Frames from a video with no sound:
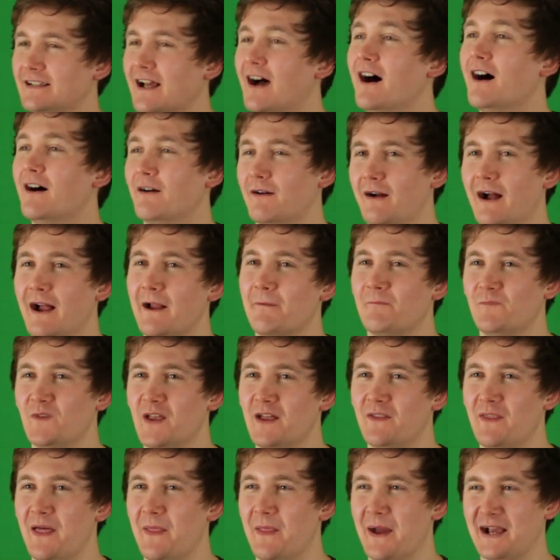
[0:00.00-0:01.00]
oh right.
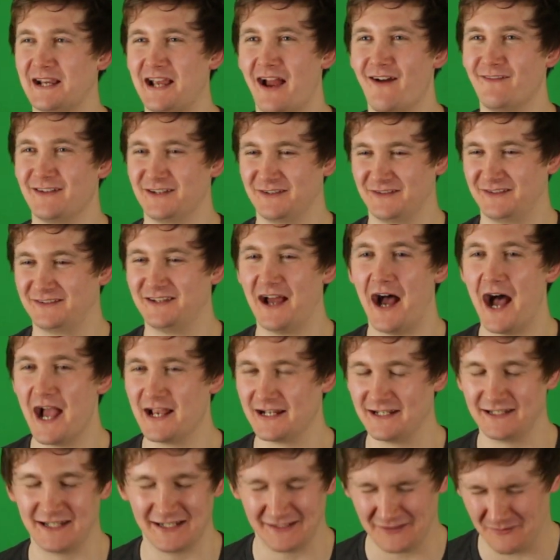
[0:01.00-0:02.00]
And then that character just
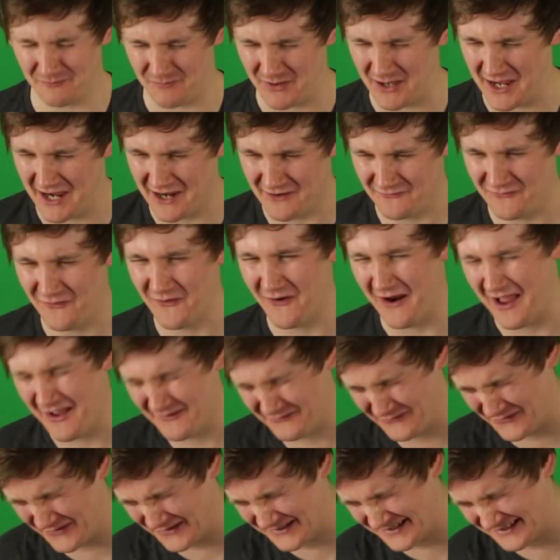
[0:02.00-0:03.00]
died and disappeared
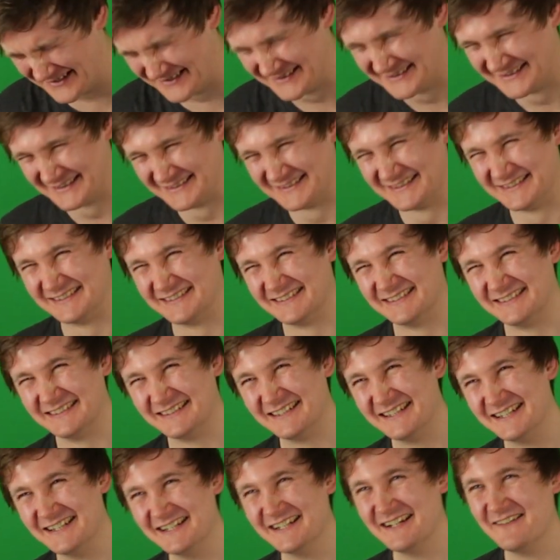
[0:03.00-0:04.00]
forever.
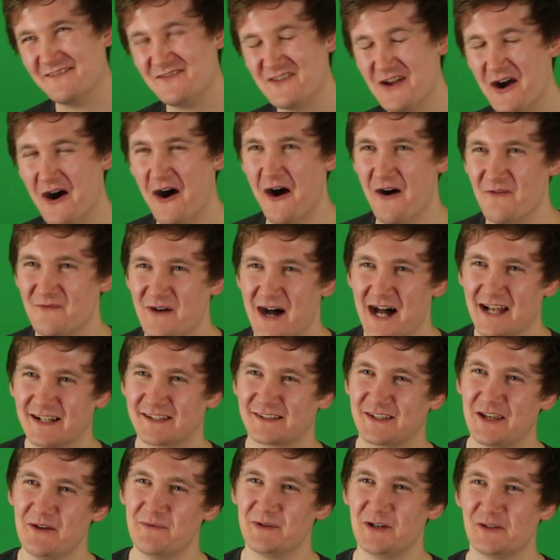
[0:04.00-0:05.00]
Oh man,
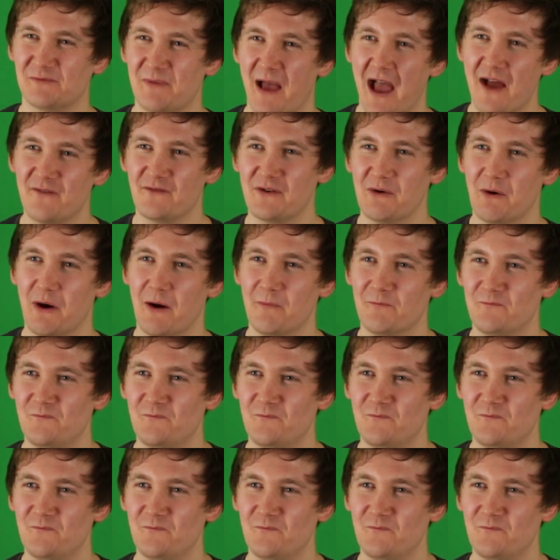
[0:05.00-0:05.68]
Scooby-Doo's met everyone.